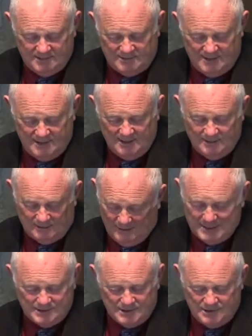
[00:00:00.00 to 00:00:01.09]
the
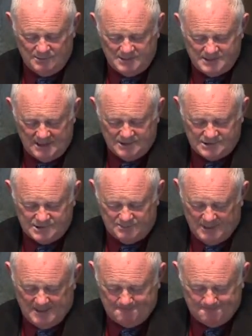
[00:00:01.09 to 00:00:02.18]
light that you intend us to
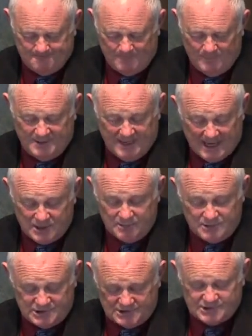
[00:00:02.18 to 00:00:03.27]
be. We thank you
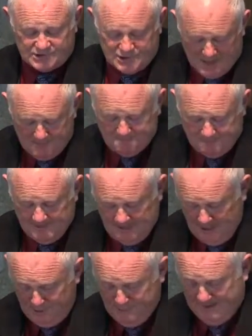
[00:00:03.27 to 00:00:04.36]
in Jesus' name.
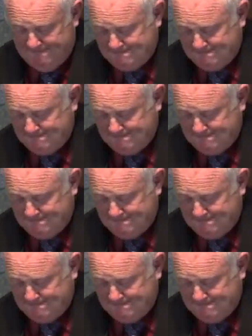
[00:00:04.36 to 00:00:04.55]
Amen.